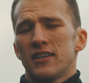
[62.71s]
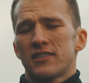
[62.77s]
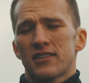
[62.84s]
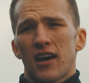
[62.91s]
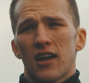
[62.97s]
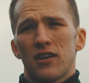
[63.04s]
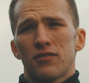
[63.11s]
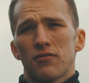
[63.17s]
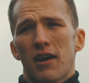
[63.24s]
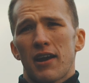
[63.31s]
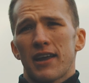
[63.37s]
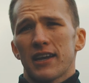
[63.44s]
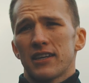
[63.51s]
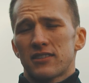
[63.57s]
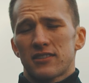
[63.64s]
style of
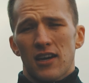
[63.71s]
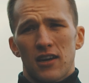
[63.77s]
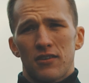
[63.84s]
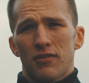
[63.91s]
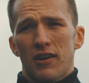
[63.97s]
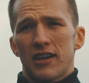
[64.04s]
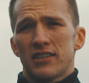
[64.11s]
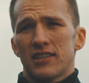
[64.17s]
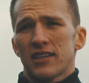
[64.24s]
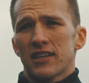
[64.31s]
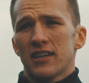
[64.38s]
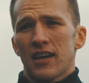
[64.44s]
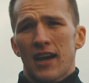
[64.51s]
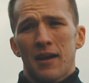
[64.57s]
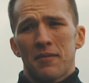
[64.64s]
running and style of racing.
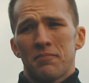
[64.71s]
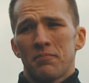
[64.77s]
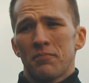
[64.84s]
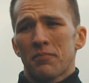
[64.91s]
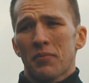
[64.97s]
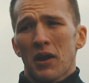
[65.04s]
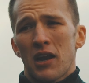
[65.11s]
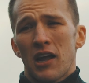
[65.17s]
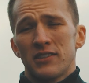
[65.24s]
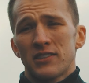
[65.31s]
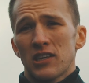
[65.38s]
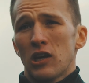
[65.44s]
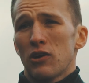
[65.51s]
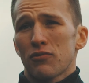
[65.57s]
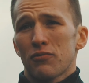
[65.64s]
But I
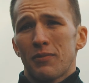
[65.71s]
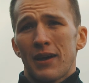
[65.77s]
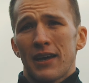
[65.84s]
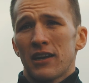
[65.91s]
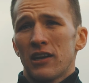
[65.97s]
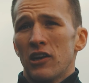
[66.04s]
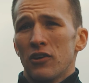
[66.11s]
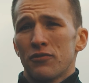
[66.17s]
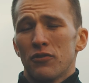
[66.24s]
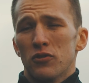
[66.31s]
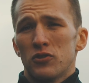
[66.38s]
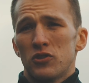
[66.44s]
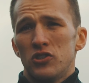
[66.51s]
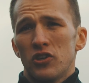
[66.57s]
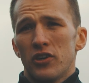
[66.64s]
learned a lot from it, and I look
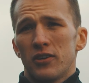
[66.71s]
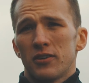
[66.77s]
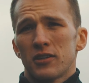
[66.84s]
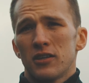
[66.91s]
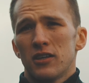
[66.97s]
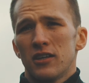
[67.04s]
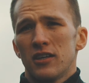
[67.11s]
forward to doing